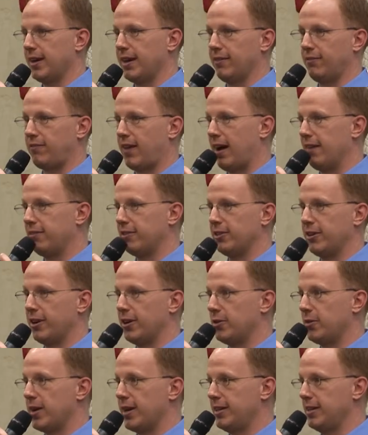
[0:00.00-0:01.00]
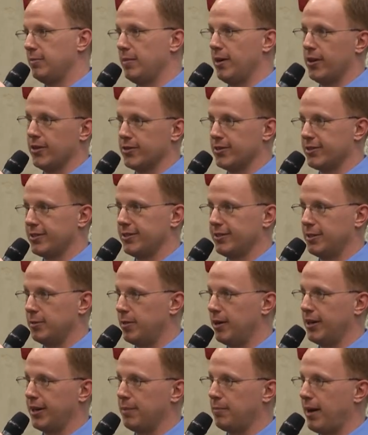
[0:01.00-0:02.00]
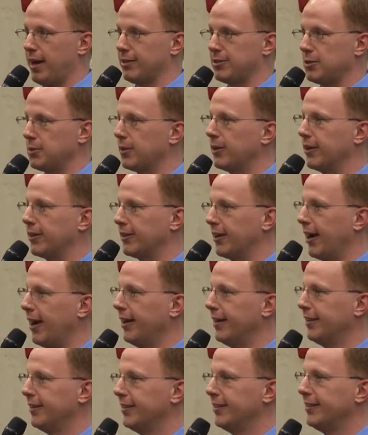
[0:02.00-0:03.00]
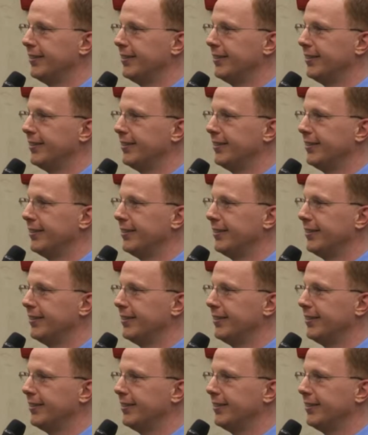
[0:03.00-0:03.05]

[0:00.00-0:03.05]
got 500 unread emails. You better get back to work, right?